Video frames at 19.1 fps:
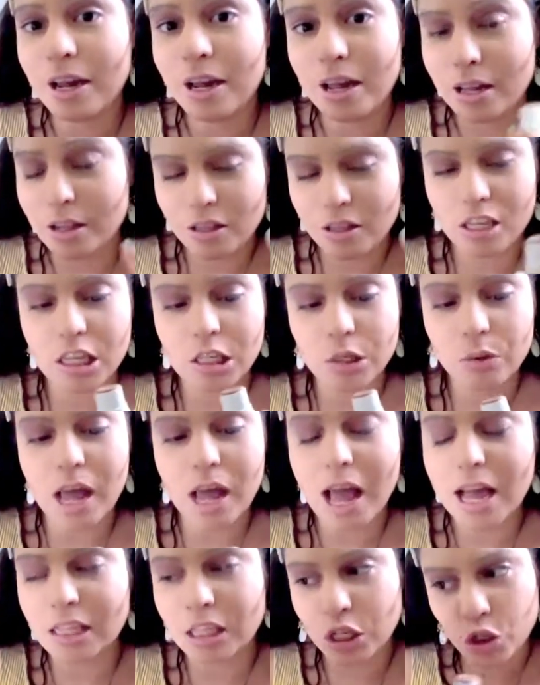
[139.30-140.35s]
This one
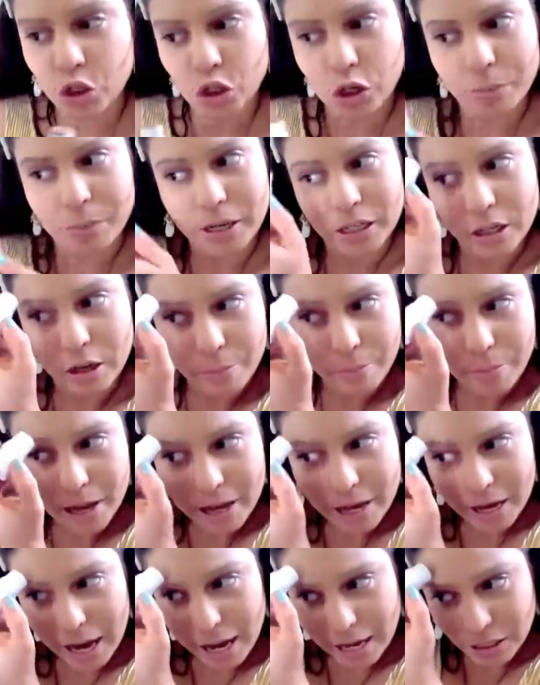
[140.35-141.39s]
has some shimmers that make
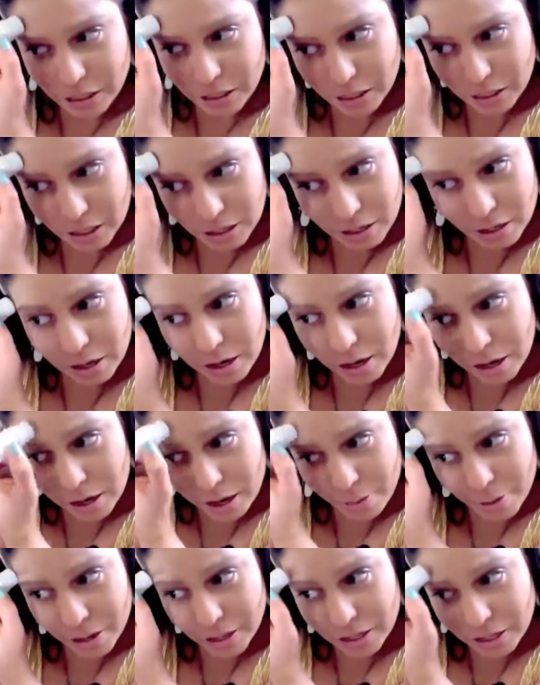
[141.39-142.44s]
it like a
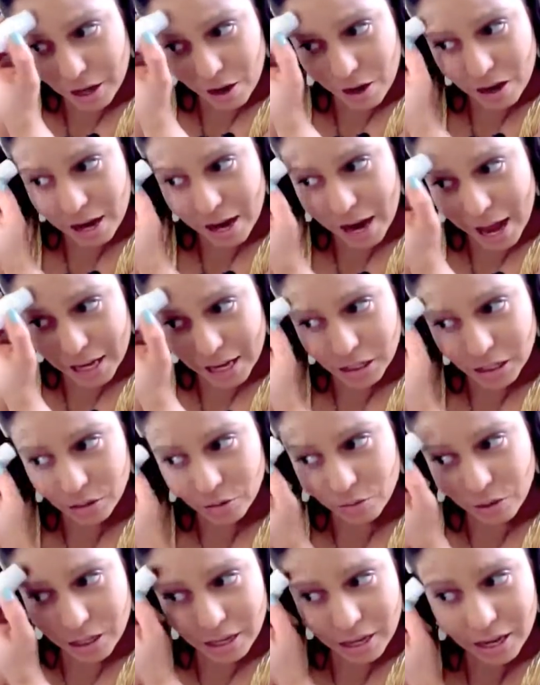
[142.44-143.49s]
little bit of light
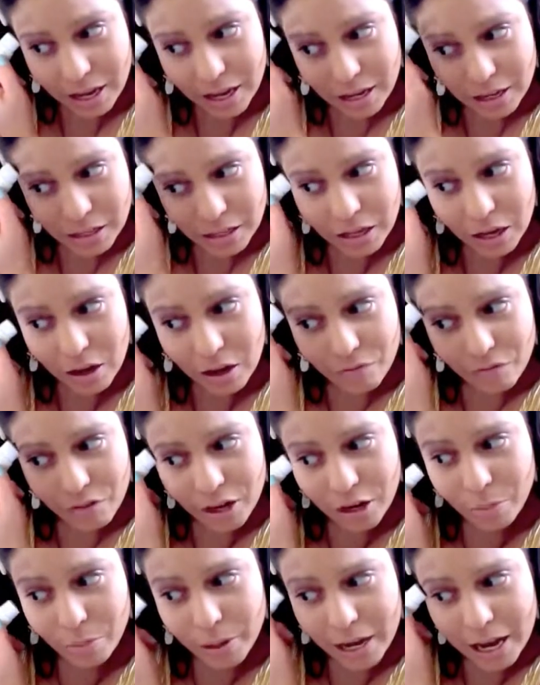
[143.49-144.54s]
with a hint of
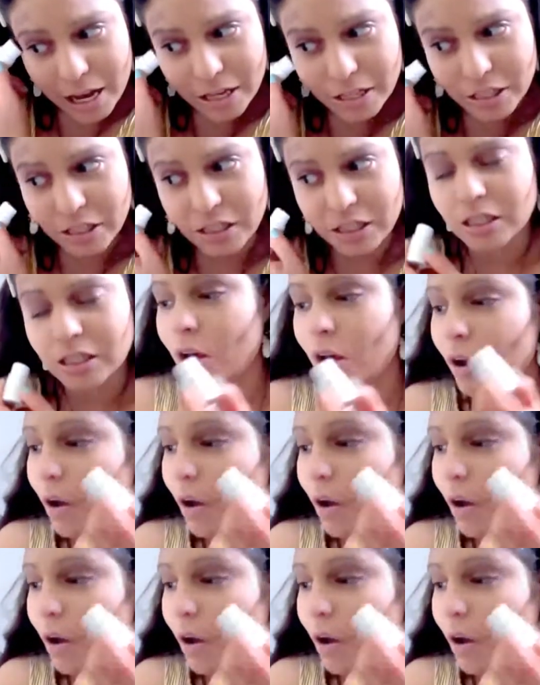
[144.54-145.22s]
illuminations.